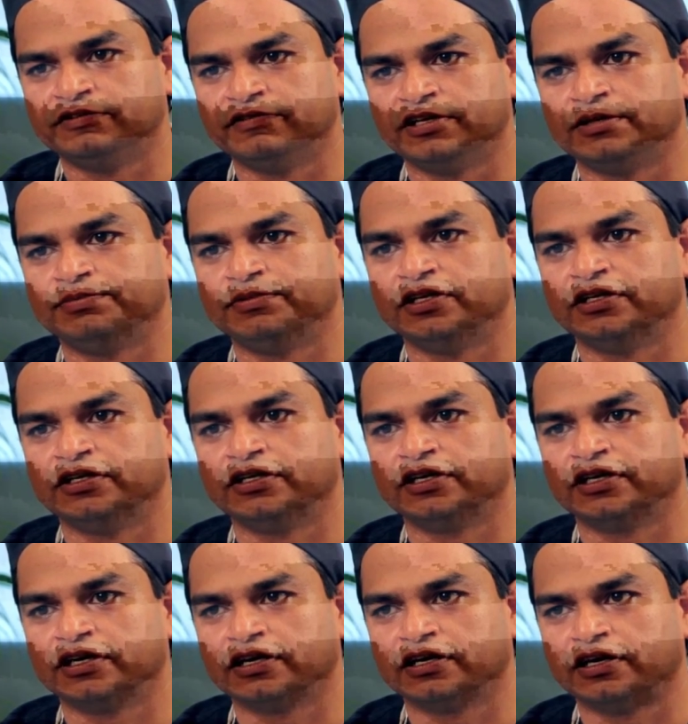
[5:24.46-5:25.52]
develop
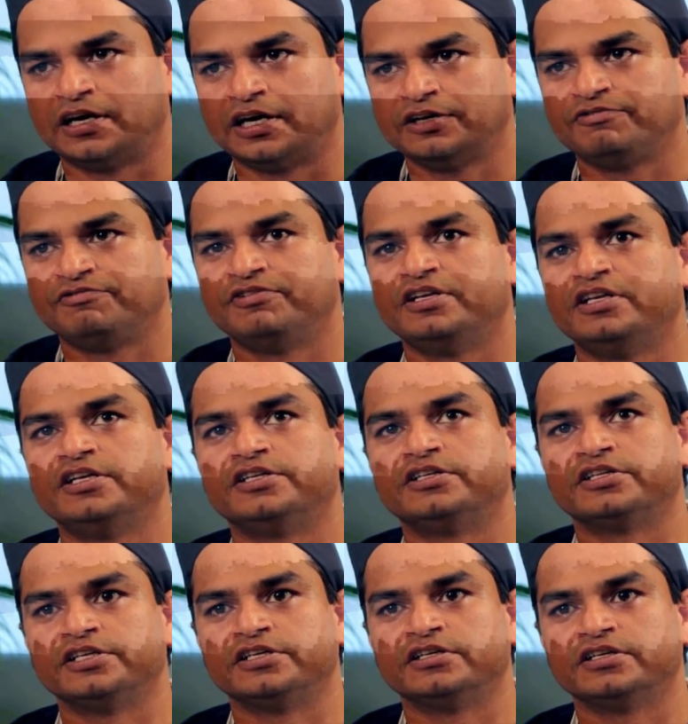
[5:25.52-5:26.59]
the heart
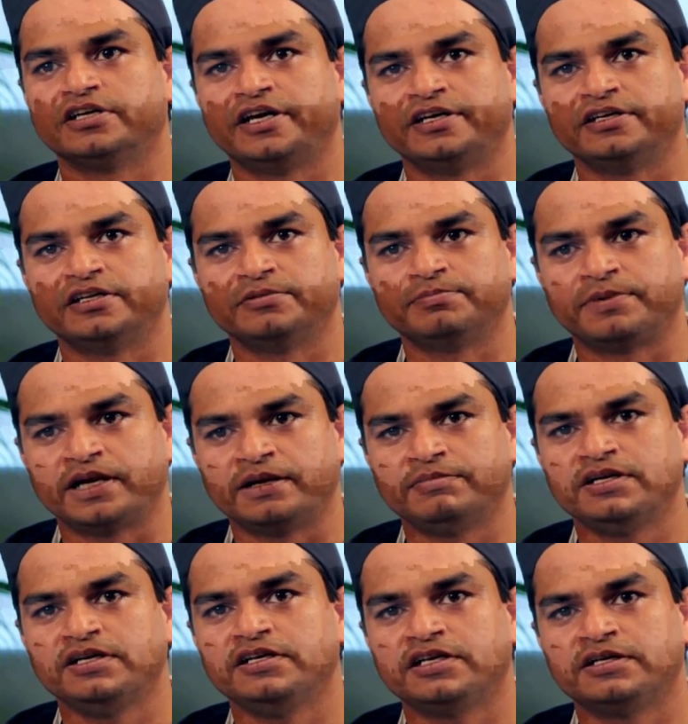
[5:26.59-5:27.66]
failure thing, and they
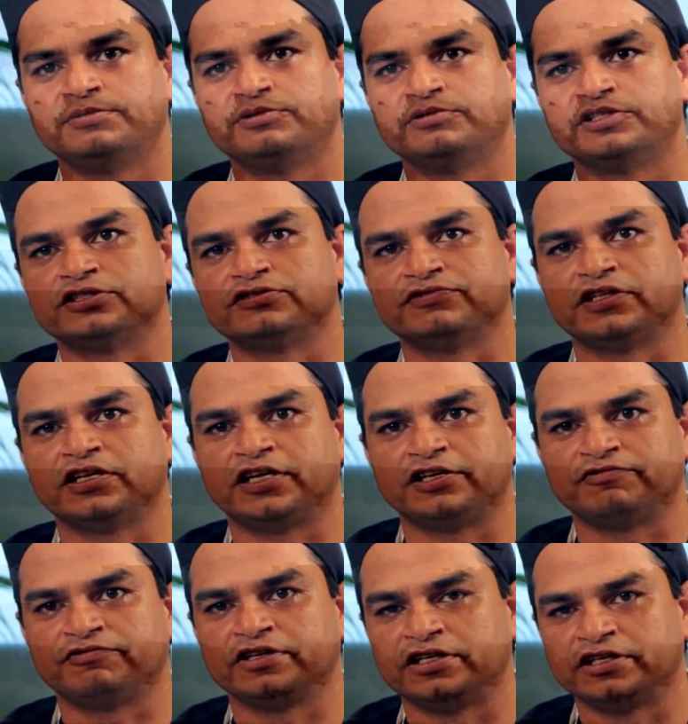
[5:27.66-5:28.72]
primarily come to us with a
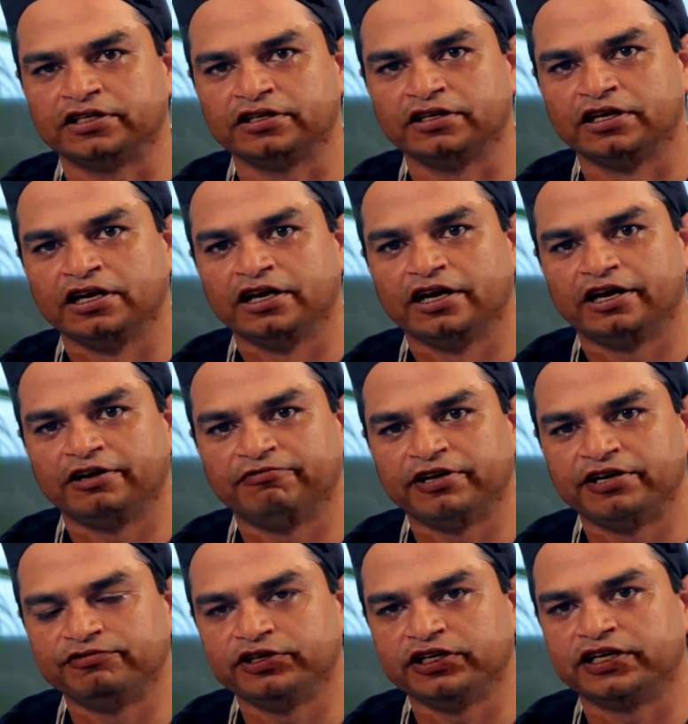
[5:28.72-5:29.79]
heart failure, and
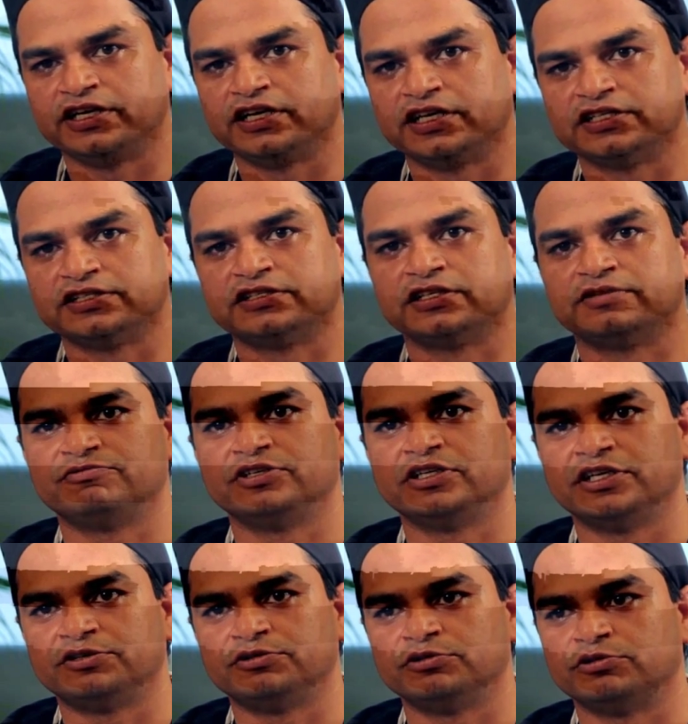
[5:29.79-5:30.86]
when we analyze them
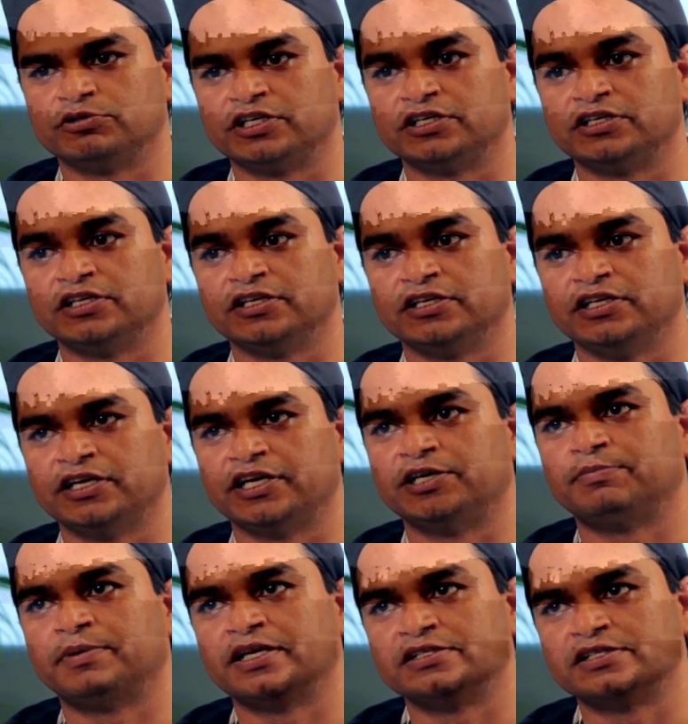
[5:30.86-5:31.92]
we get to know that he
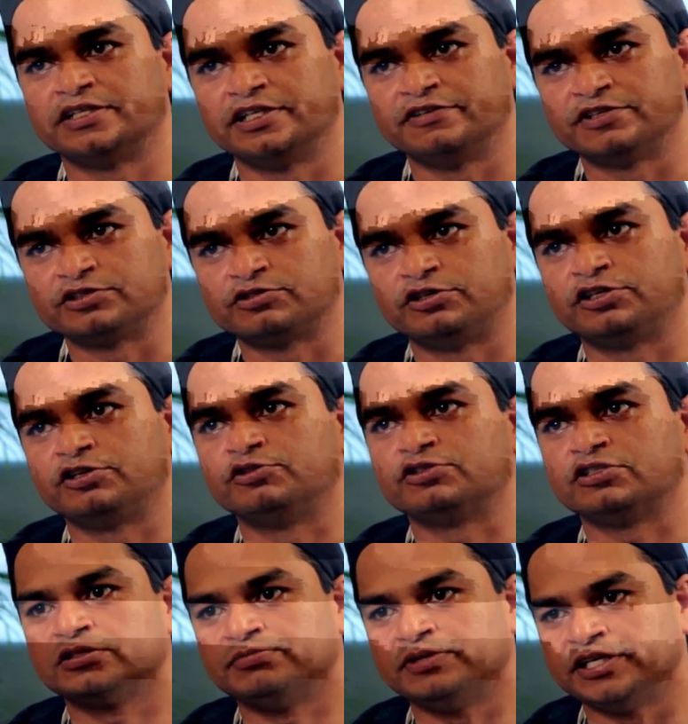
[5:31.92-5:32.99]
had piles and he was
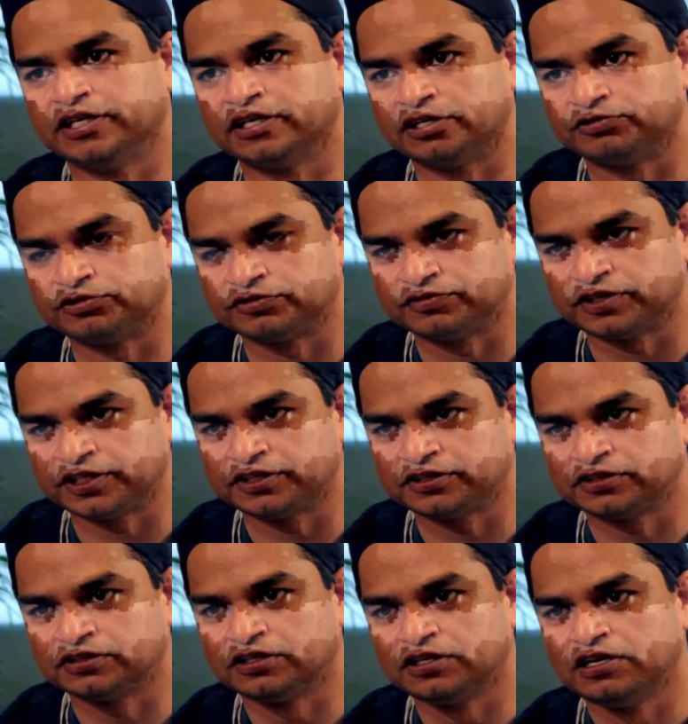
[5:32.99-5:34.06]
continuously bleeding out of
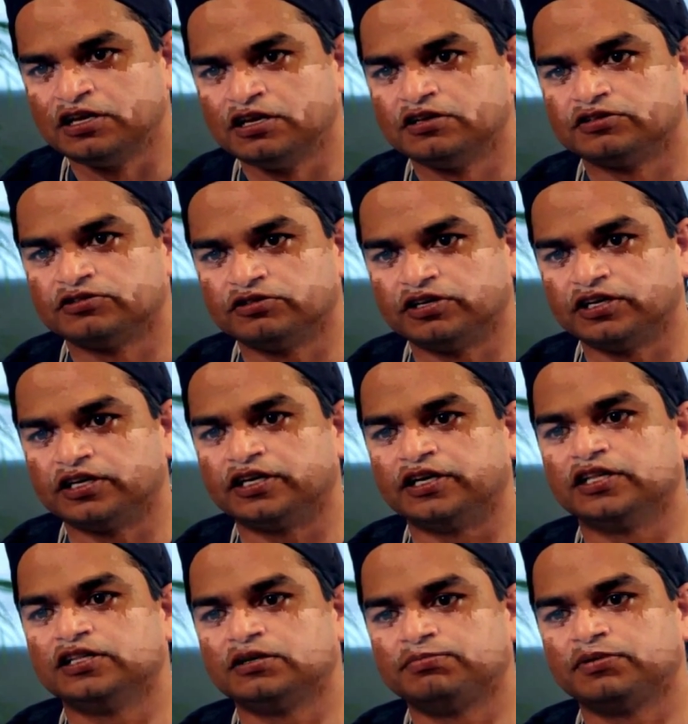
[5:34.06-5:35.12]
that. So
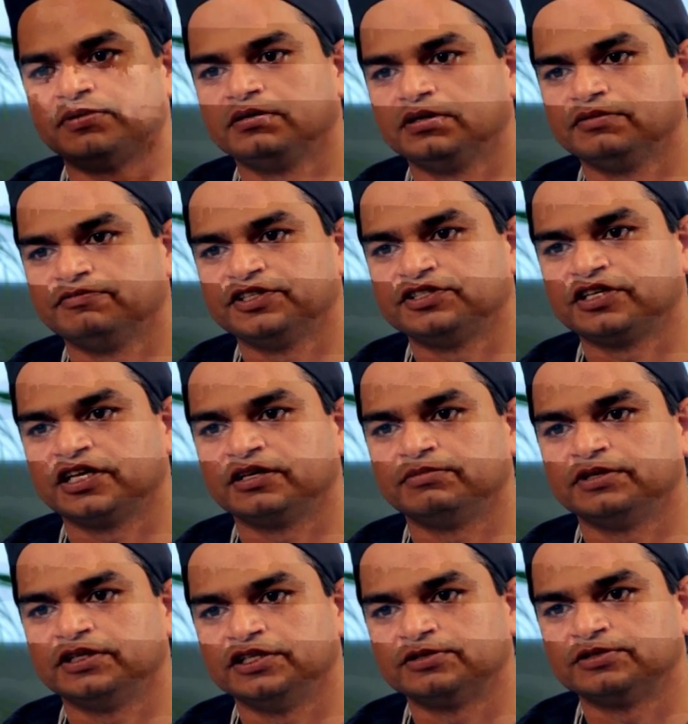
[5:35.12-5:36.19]
another problem which
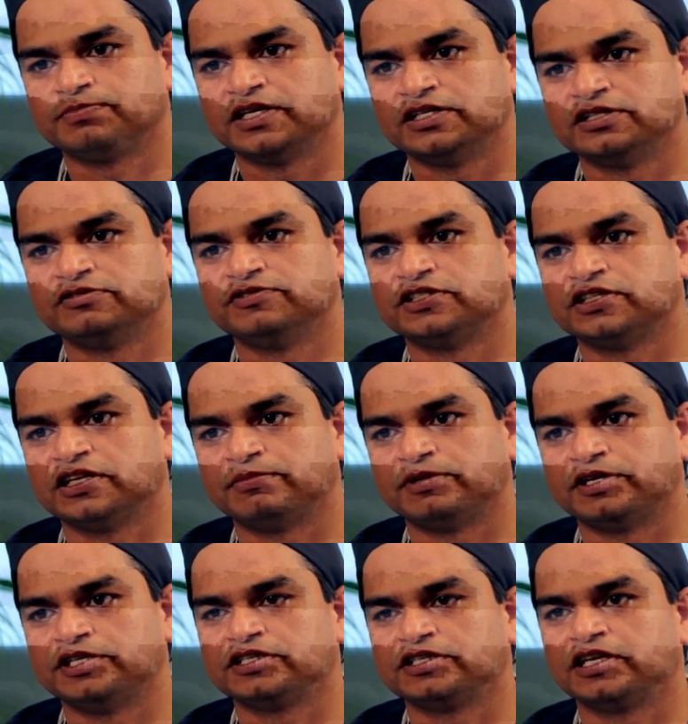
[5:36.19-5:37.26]
can be these piles, which
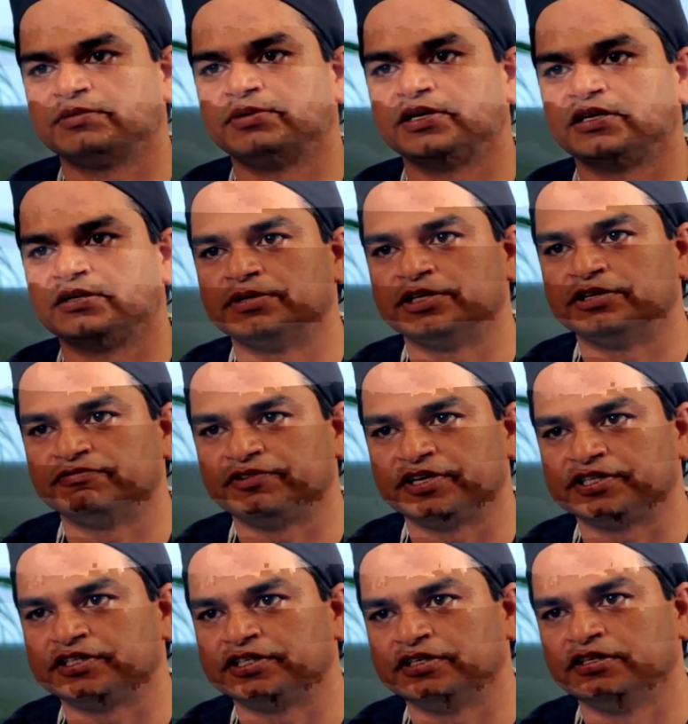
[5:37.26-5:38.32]
hemorrhoids can become
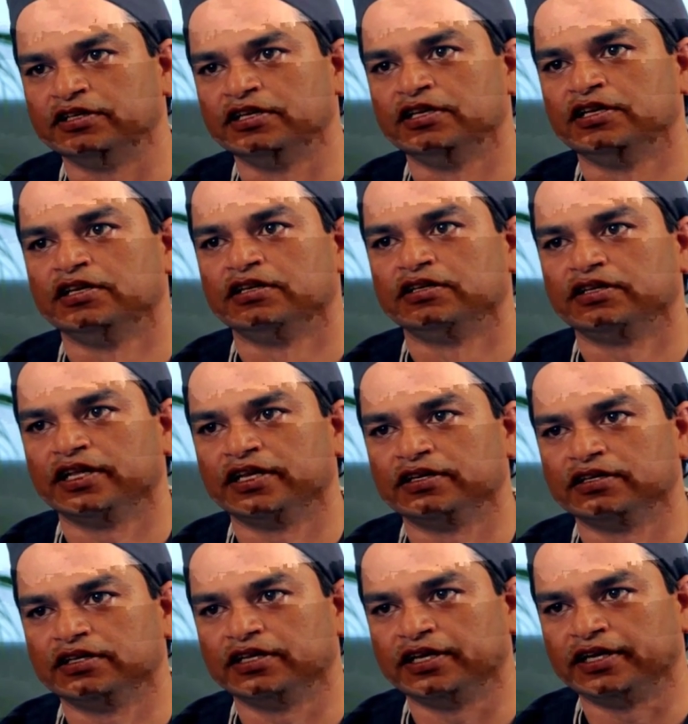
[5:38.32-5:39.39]
infected,
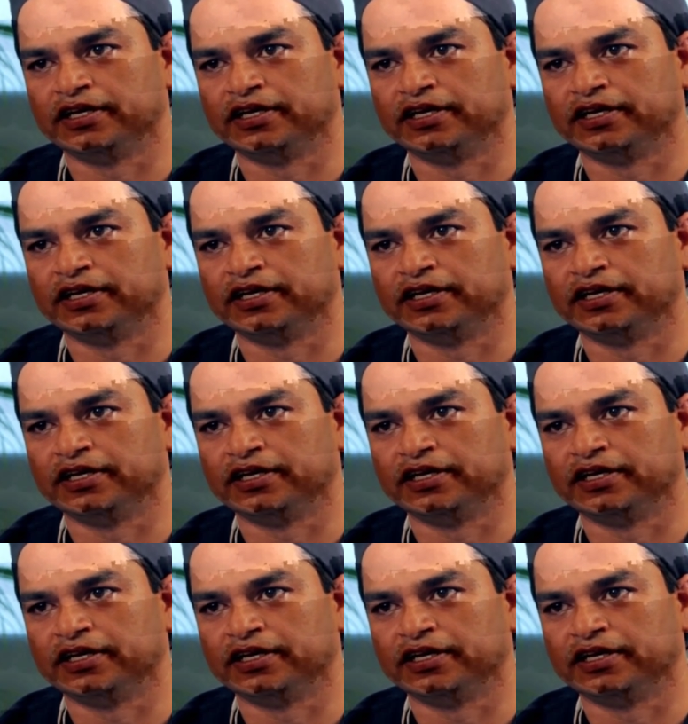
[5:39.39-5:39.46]
then